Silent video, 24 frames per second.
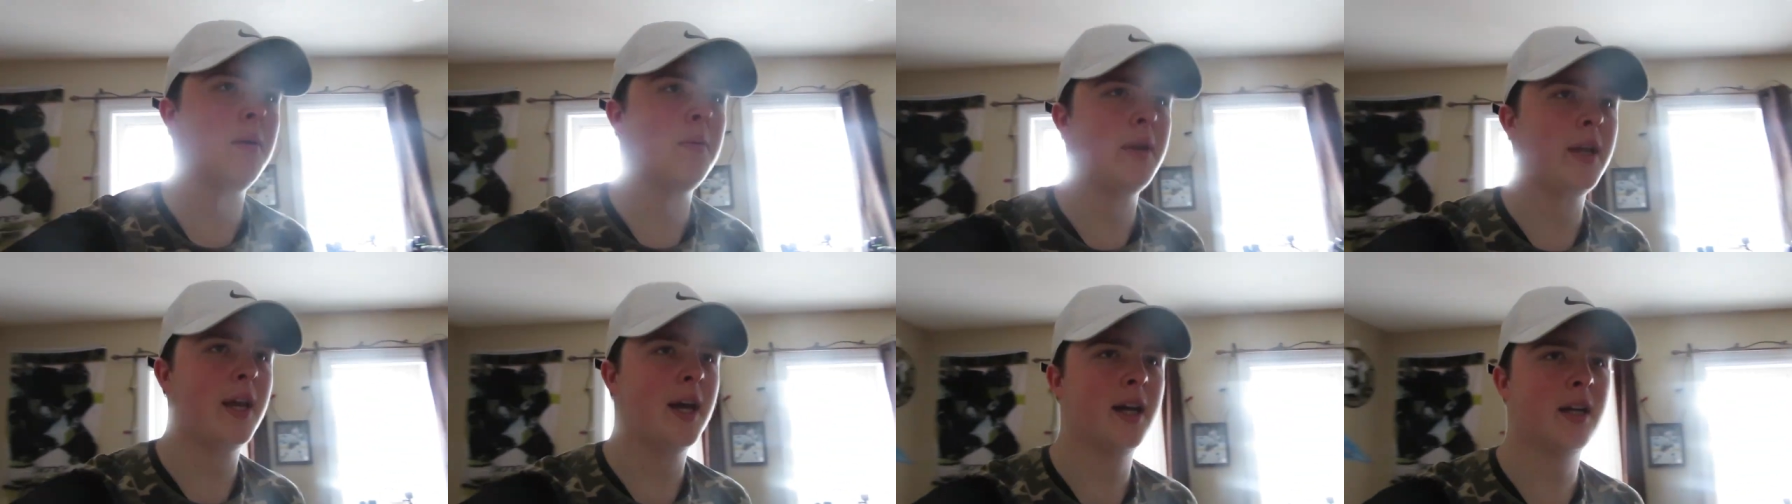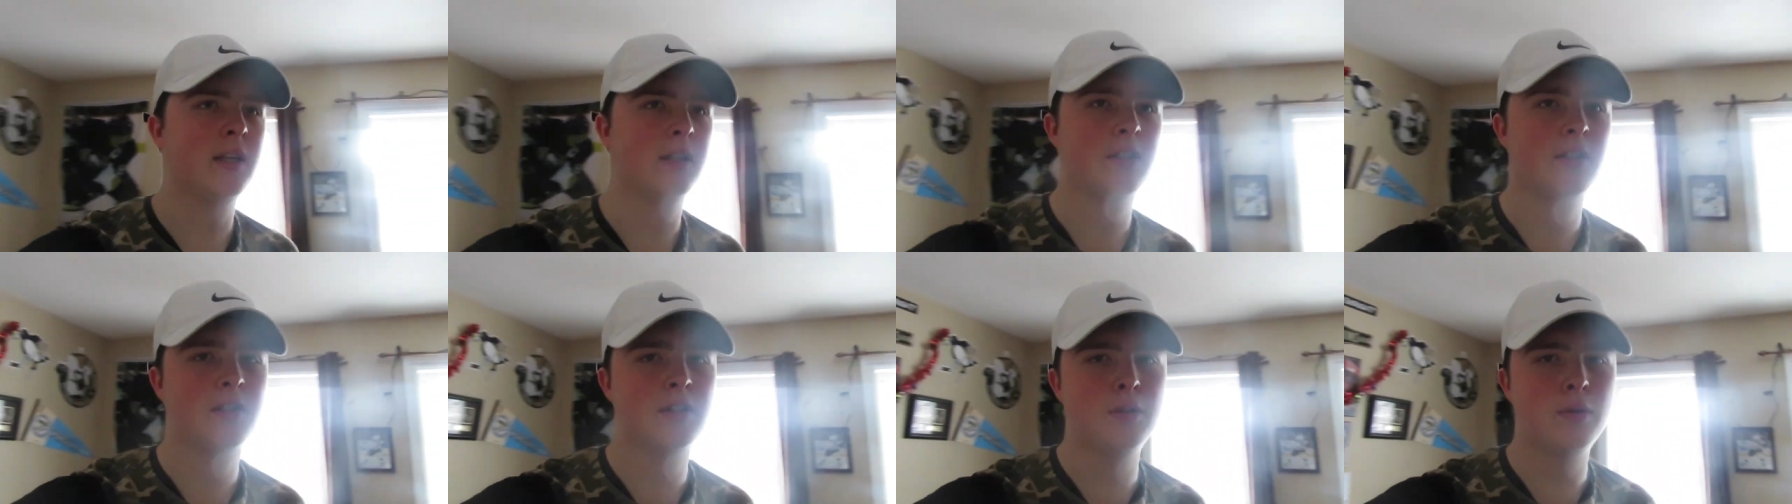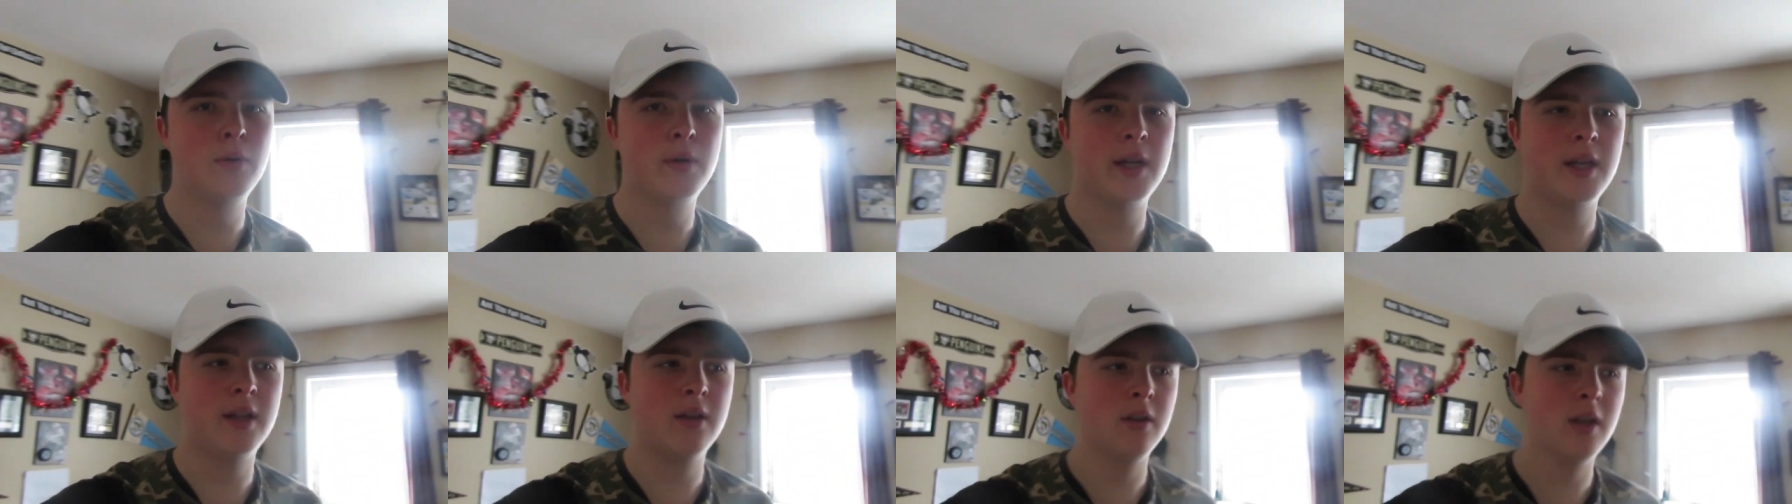We had a
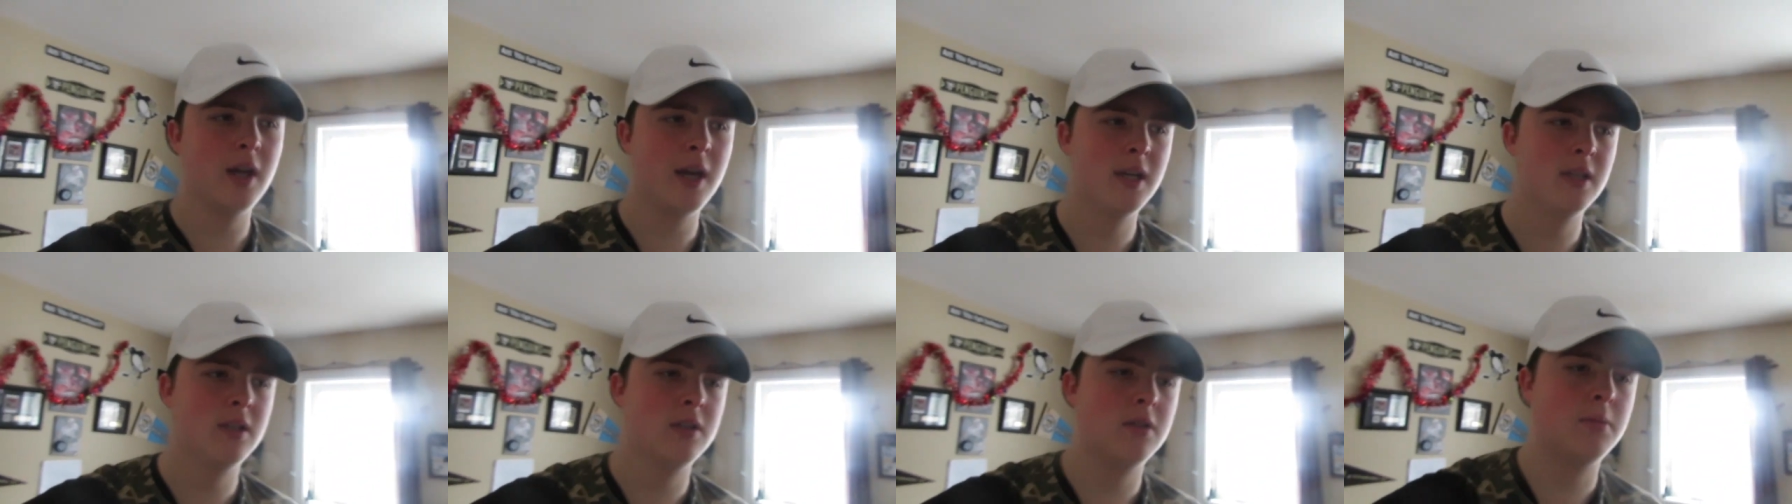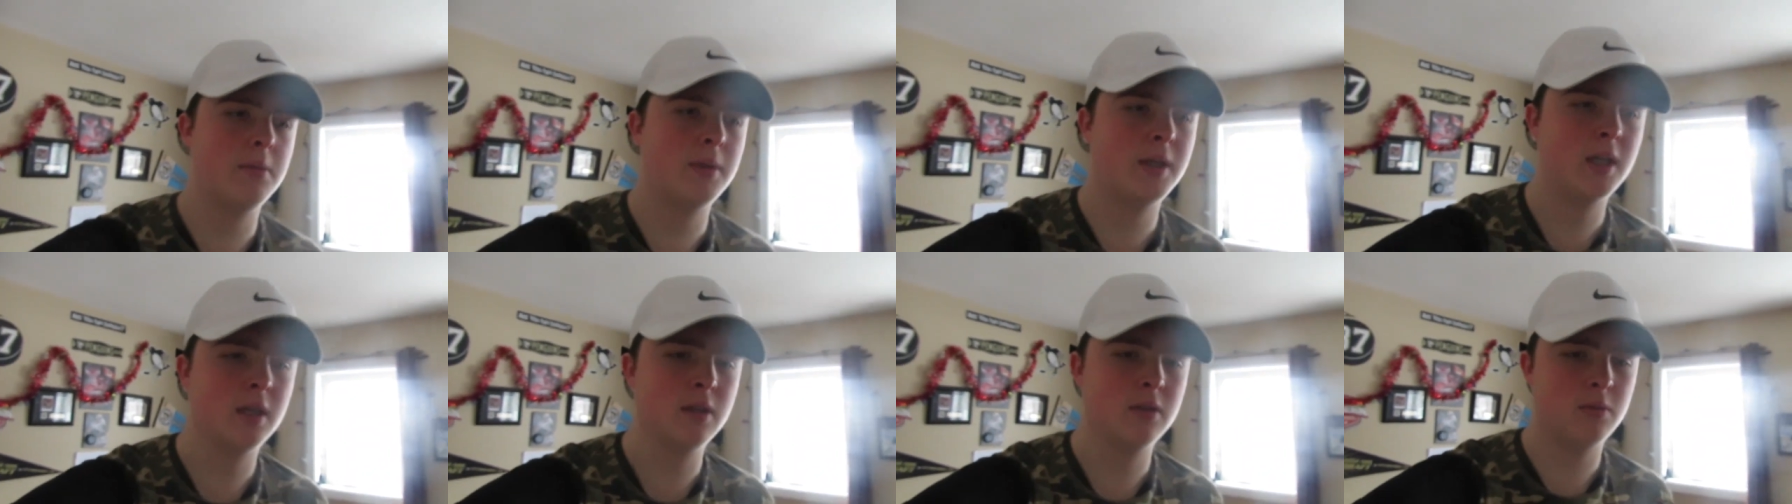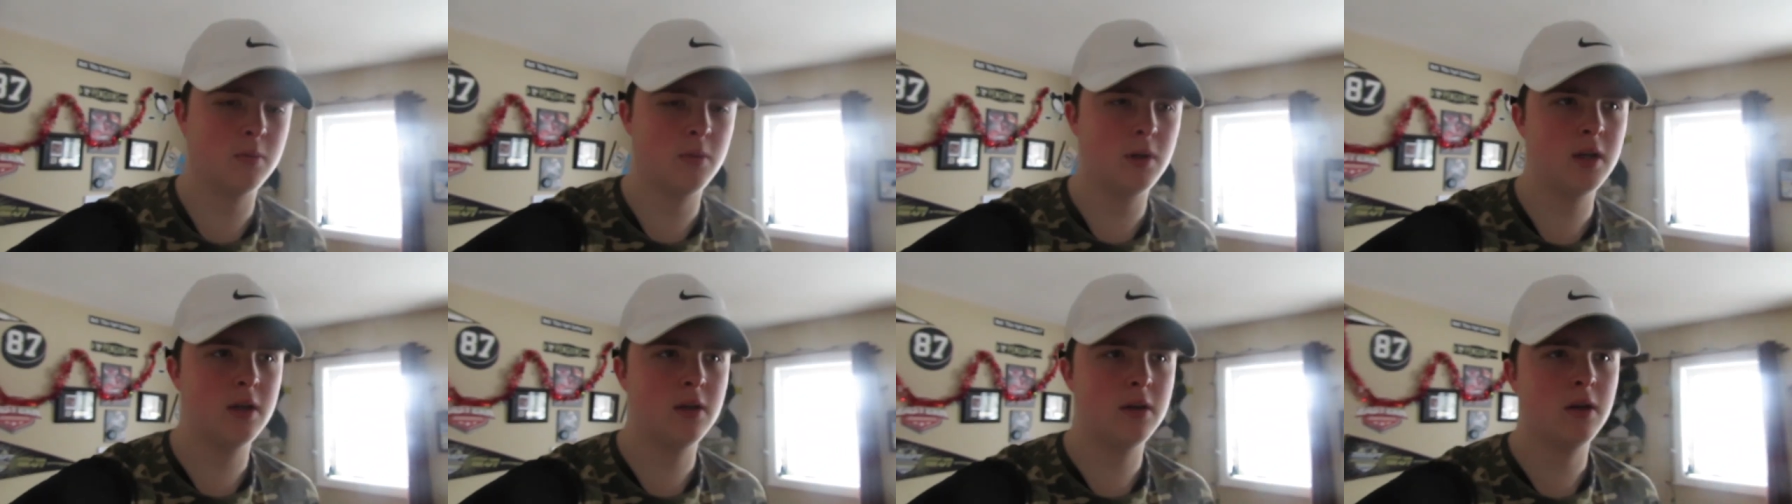snow day last week as
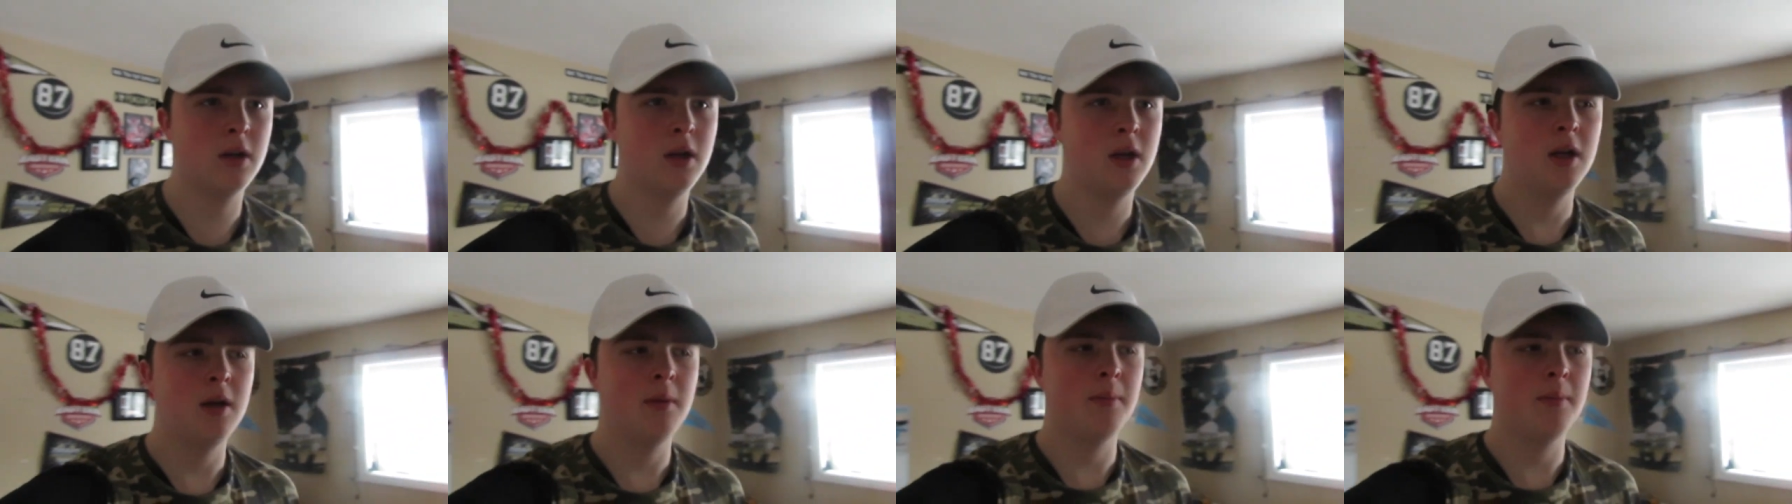well,